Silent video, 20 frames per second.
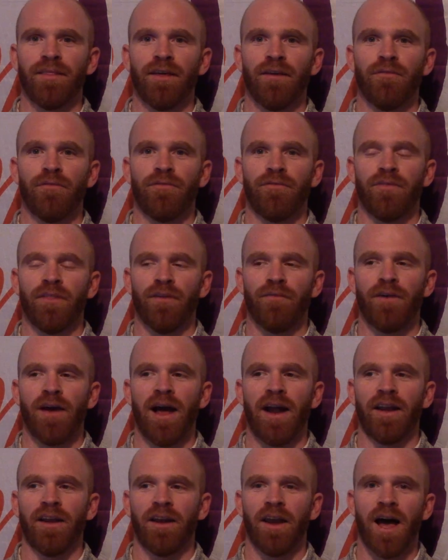They've
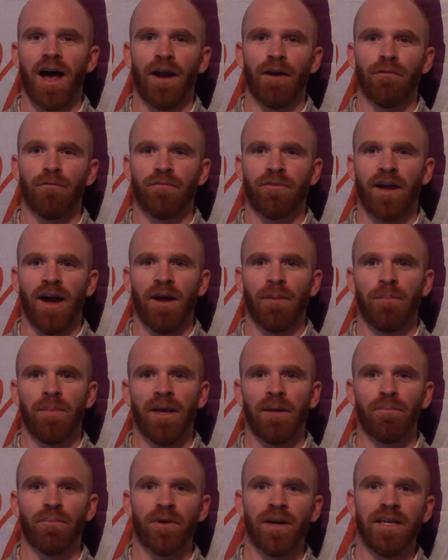had a lot of kind of
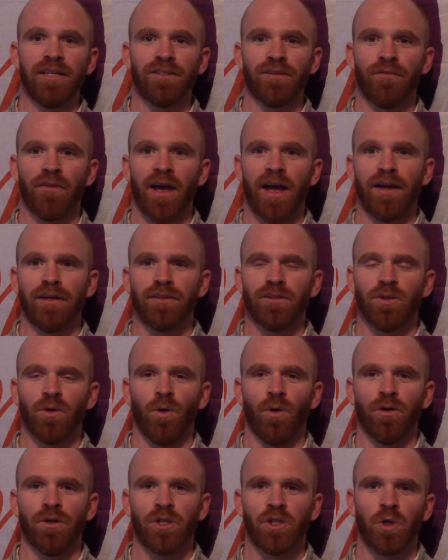big breeze events
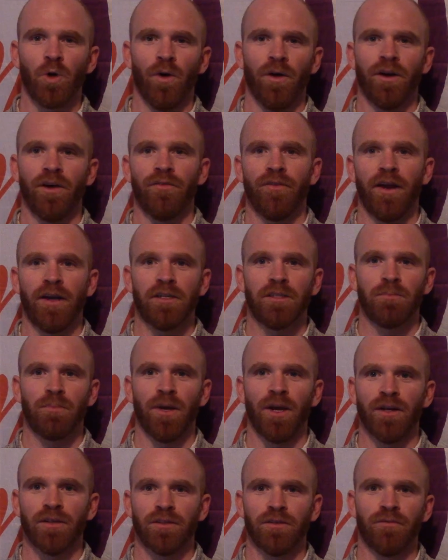or shortened events
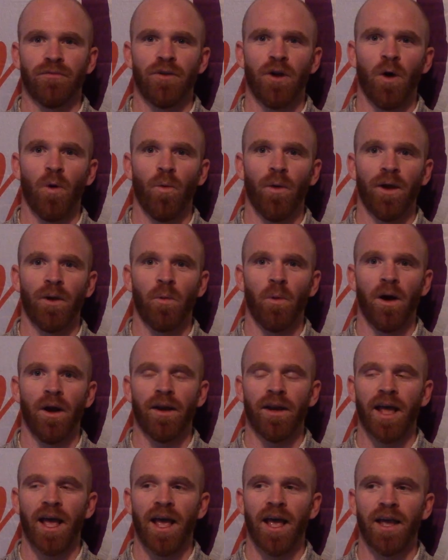because of no wind
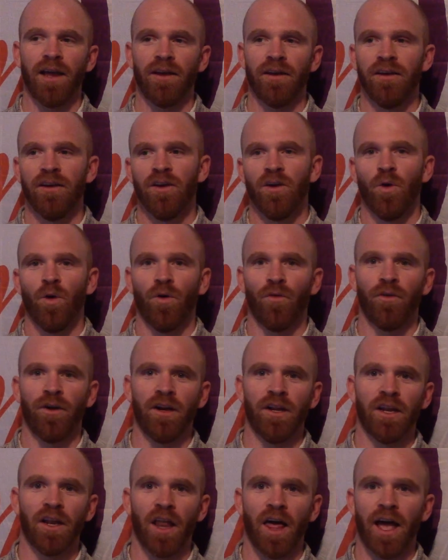one day or
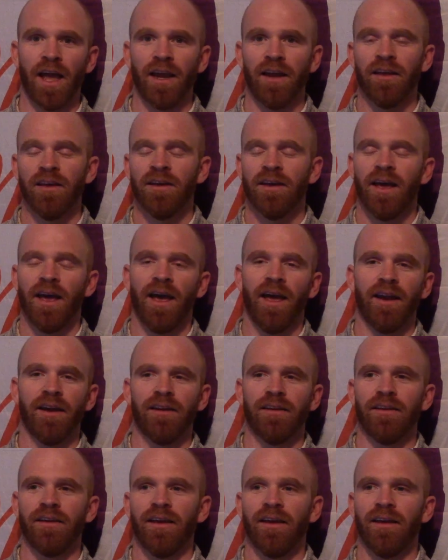really light,
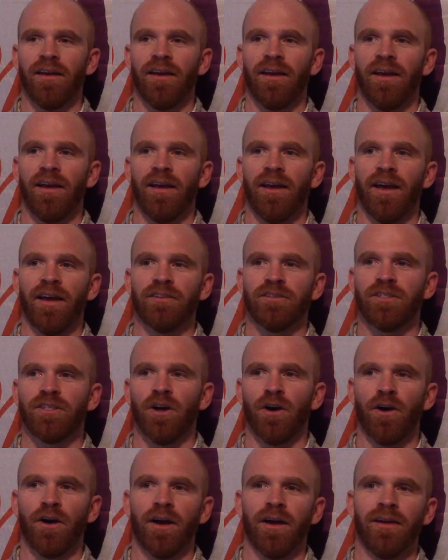and
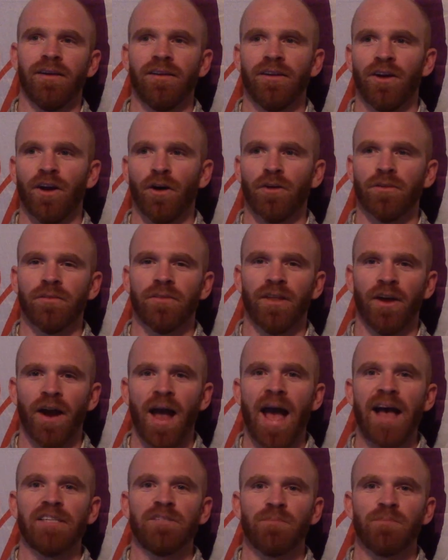so, you know, there has